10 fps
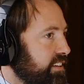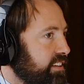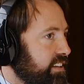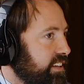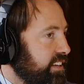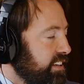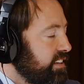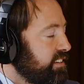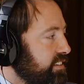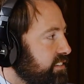the
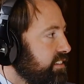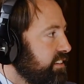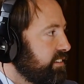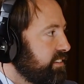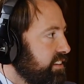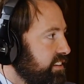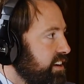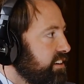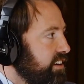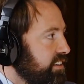
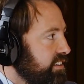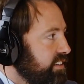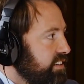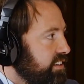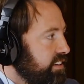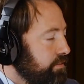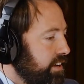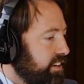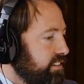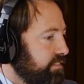knock-on
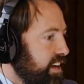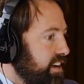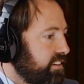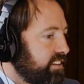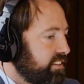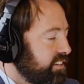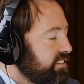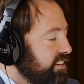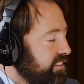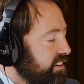effect of that, or the
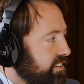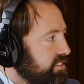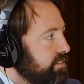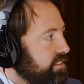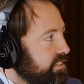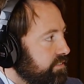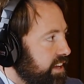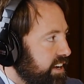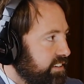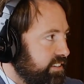unintended consequence of
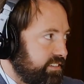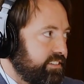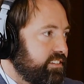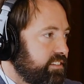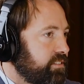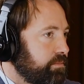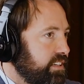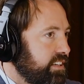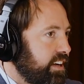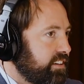that, could
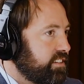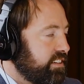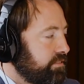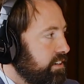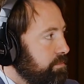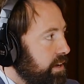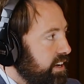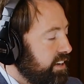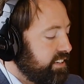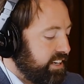be actually very
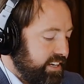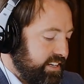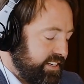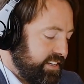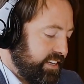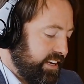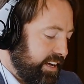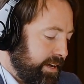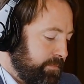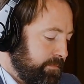bad.
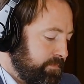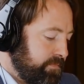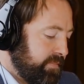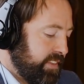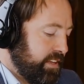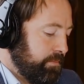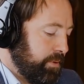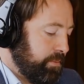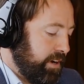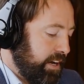
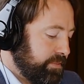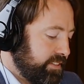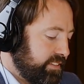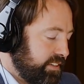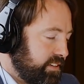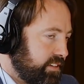But perhaps